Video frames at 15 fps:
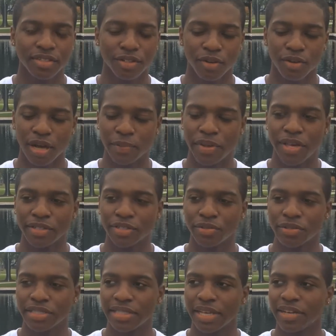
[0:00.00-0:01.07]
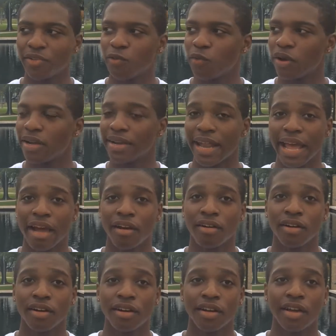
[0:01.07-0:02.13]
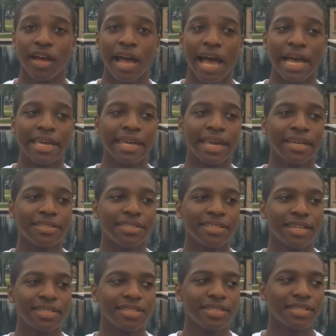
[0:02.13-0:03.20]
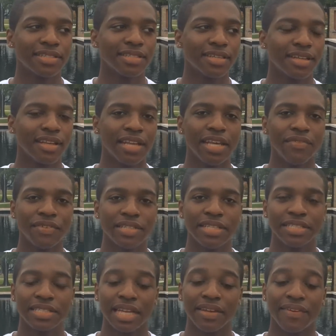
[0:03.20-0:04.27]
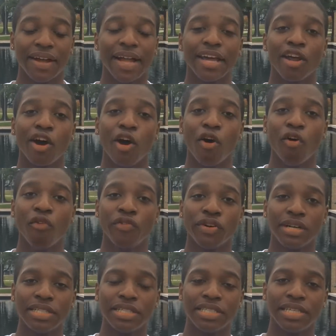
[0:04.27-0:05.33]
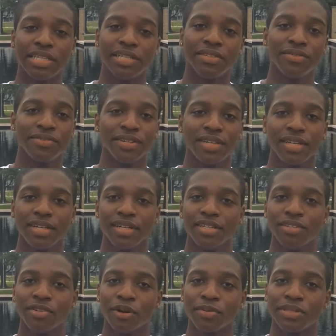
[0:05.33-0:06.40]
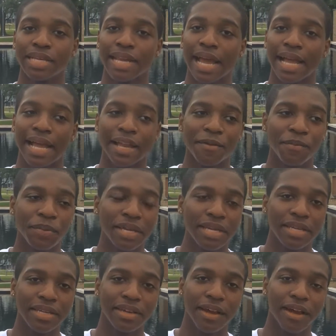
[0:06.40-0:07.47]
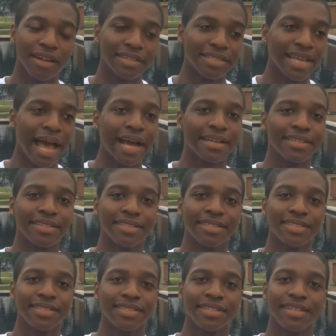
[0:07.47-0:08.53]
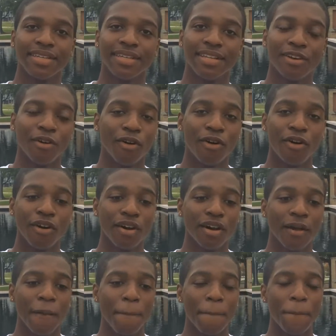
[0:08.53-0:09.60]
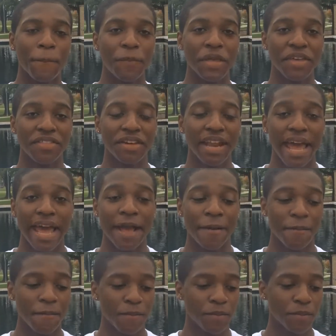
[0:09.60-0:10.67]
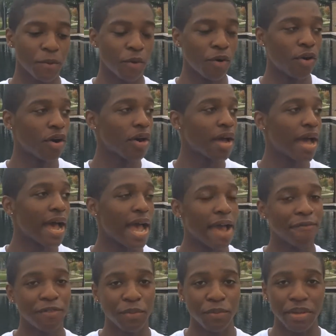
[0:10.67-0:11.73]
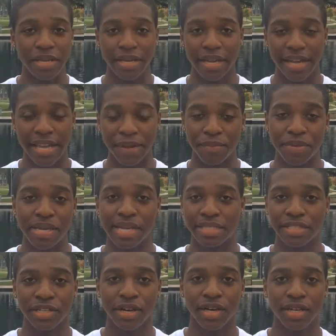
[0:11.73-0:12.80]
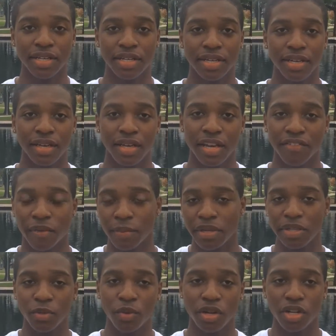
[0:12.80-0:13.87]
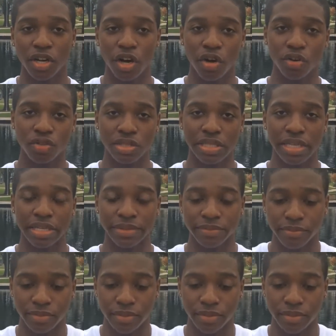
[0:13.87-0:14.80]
So I'm held to a standard where now I can't just live a decent life. I gotta overachieve. You know what I'm saying? I gotta be a doctor, or either that, or I have to be an NBA star. And if I'm neither one of those, then